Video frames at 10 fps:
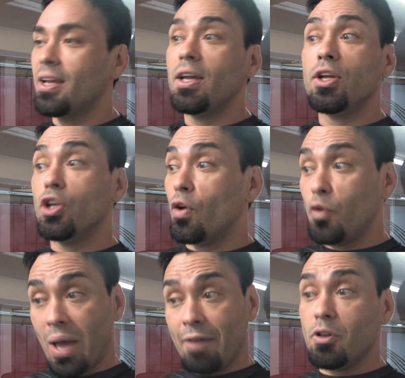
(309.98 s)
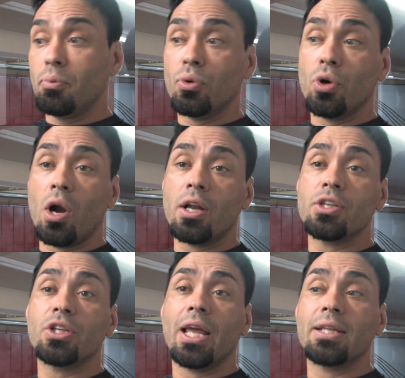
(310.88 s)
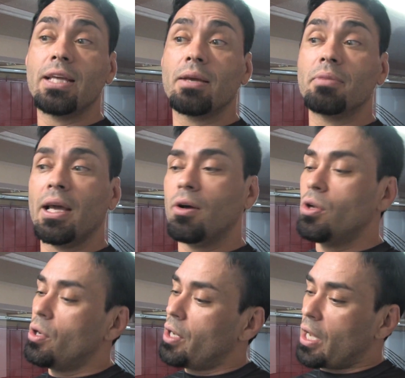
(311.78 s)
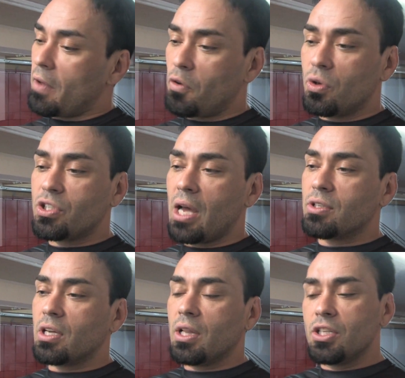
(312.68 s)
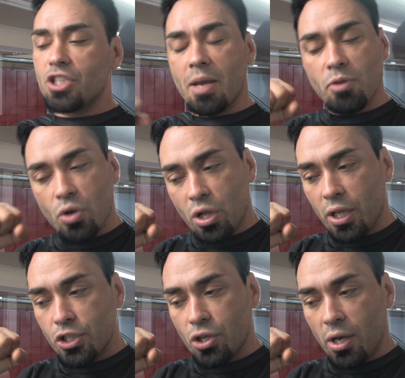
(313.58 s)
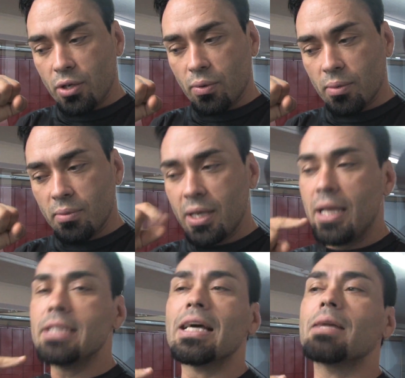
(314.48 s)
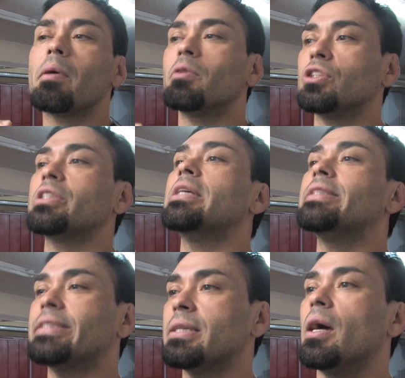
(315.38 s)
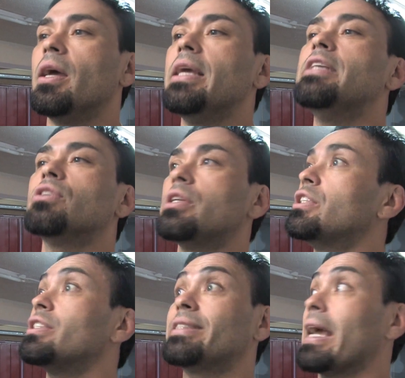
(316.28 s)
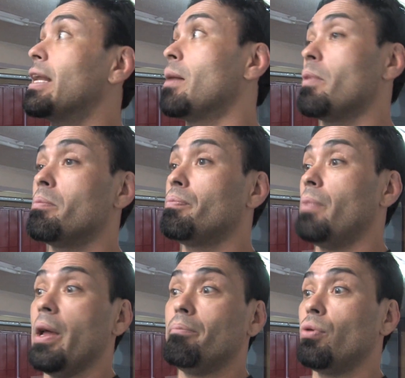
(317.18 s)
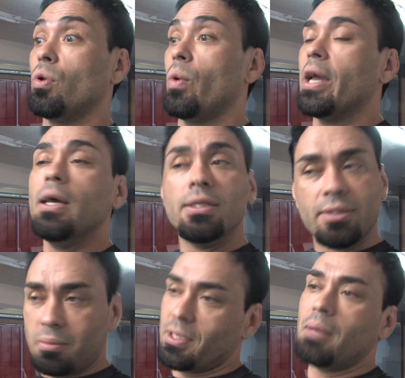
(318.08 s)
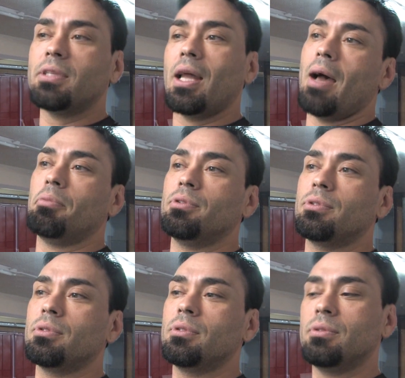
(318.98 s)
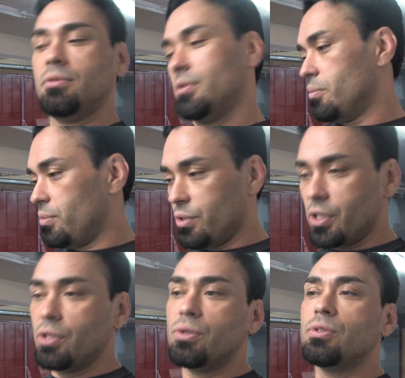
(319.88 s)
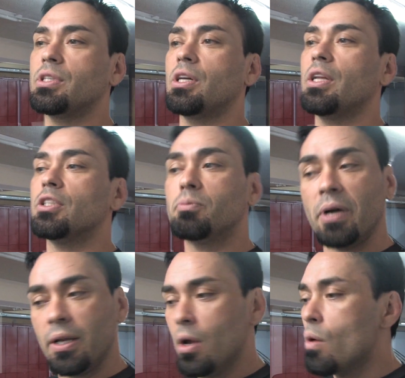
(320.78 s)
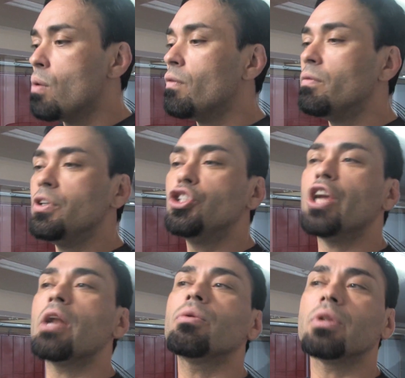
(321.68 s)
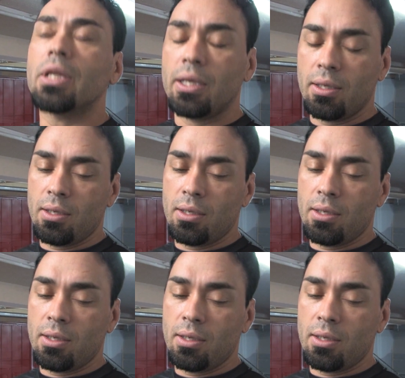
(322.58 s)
if you have to pull guard because you can't take him down, if your style's a clinch game and you clinch onto him, he's not going to be able to just easily just stand up and pull away. Sometimes it happens. You're going to lose the clinch, but generally,